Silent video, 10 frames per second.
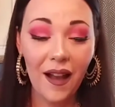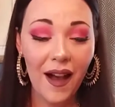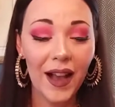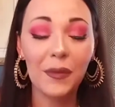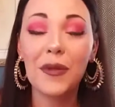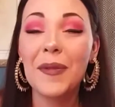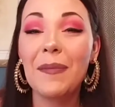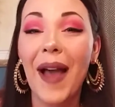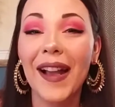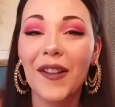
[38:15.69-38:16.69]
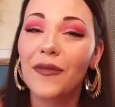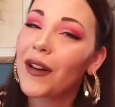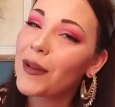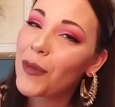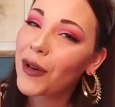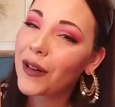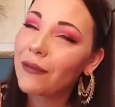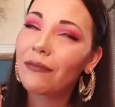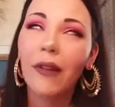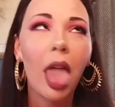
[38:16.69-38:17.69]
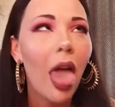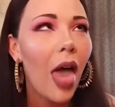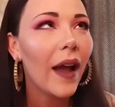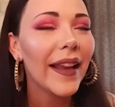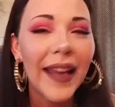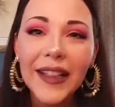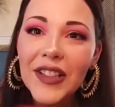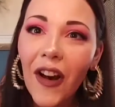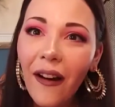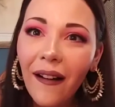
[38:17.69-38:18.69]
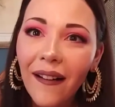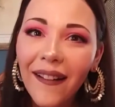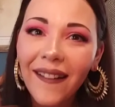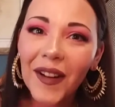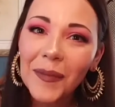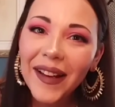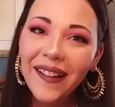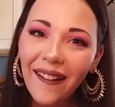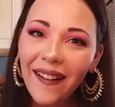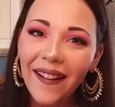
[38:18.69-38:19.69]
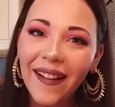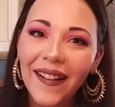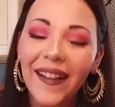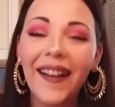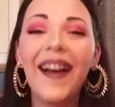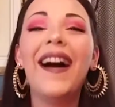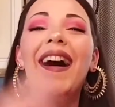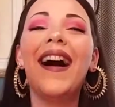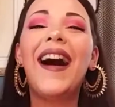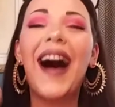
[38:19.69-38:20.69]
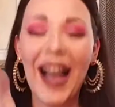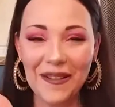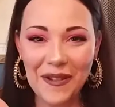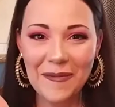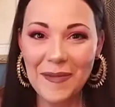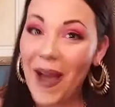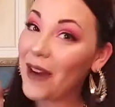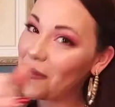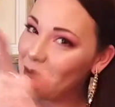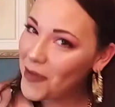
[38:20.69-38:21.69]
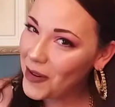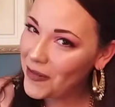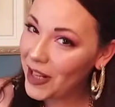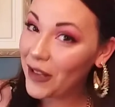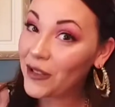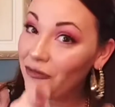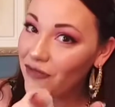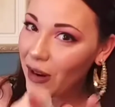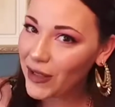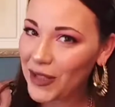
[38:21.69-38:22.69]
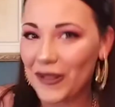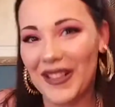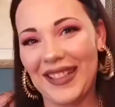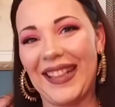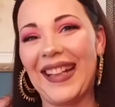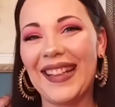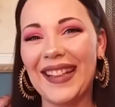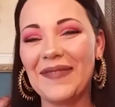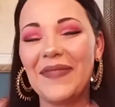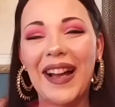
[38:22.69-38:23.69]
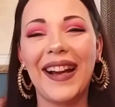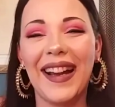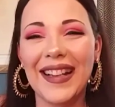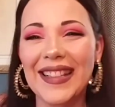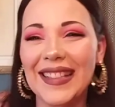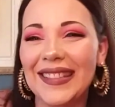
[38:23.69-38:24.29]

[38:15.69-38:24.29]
I will be back I can't talk. Oh my God. I will be back with more videos very shortly. Bye, guys.